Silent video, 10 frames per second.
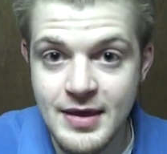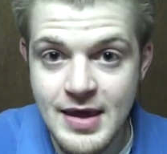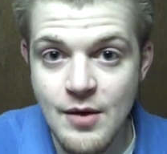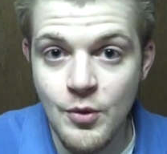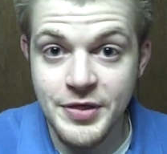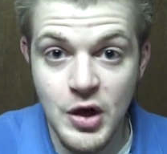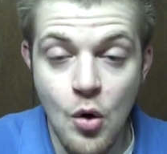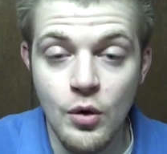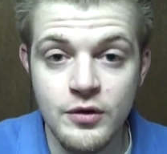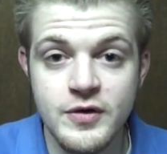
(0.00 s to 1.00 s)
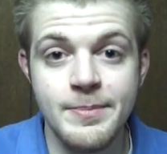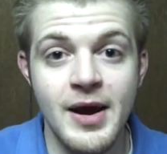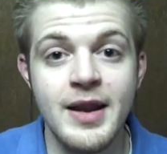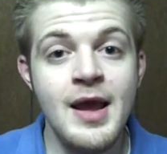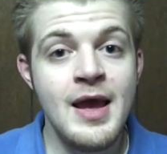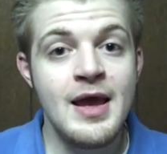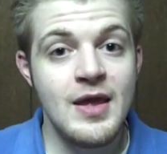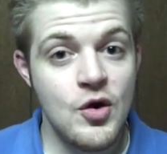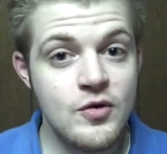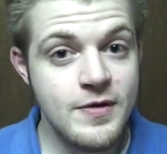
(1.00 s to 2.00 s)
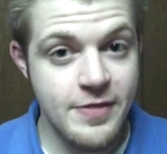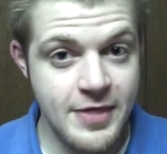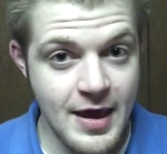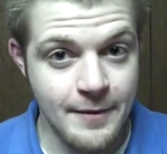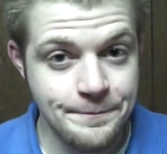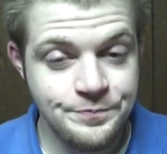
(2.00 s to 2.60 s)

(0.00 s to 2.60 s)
you get with the course, but here's the thing.